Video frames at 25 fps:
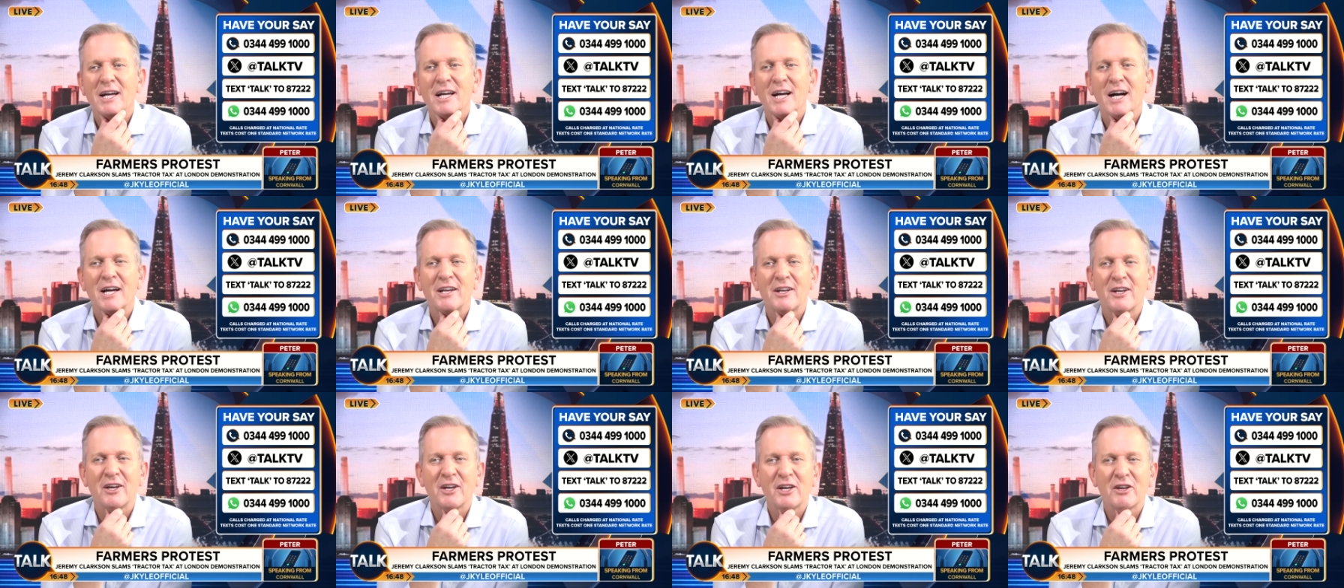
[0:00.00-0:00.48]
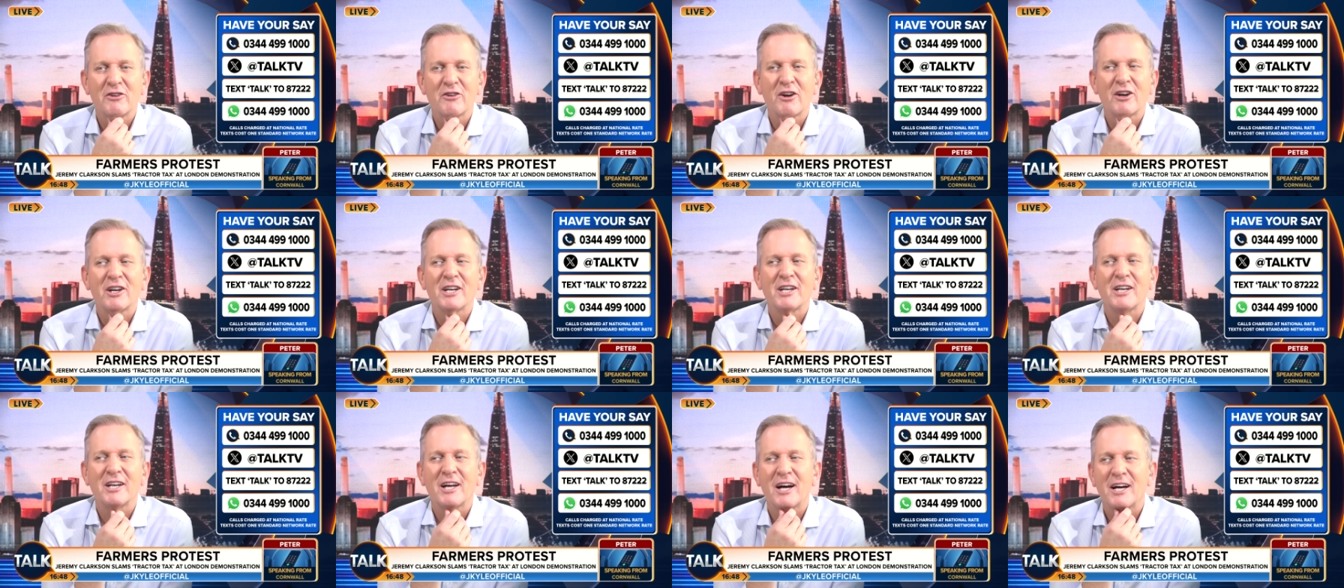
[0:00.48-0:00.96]
On, I know you're
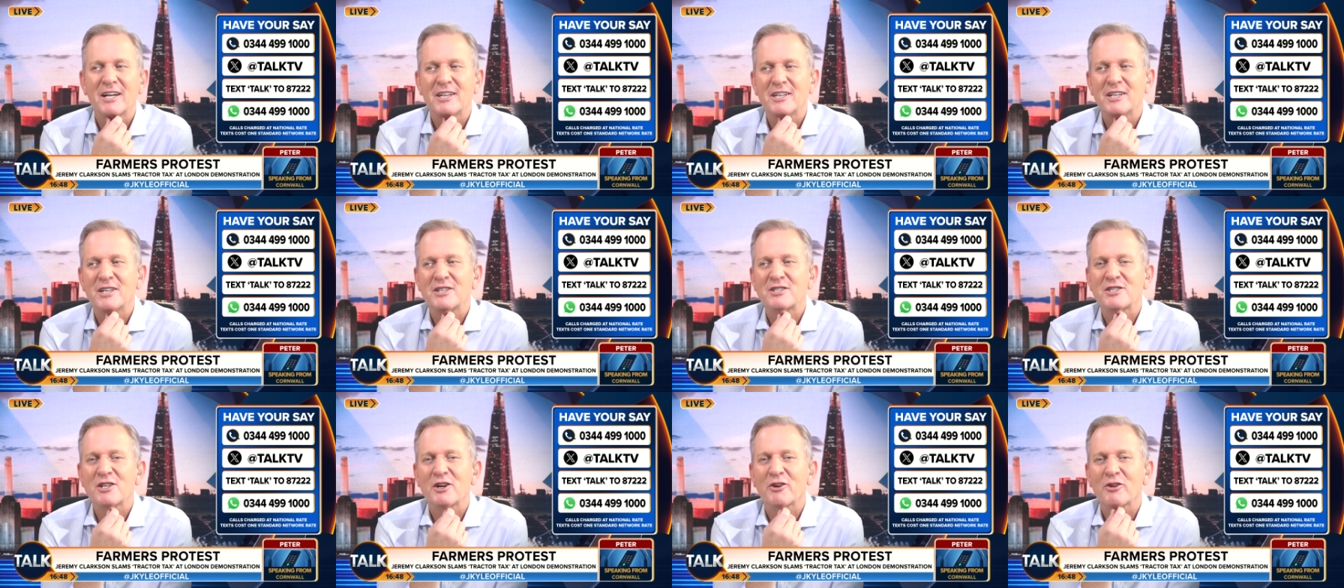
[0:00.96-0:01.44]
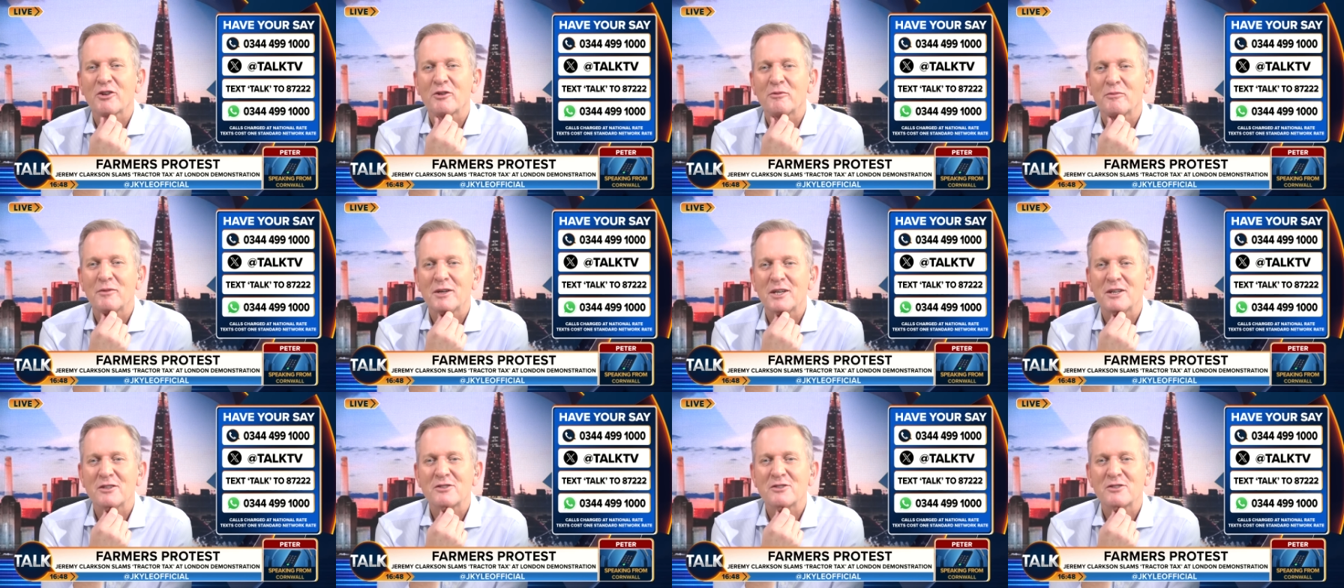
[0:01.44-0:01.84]
only nine years older than me.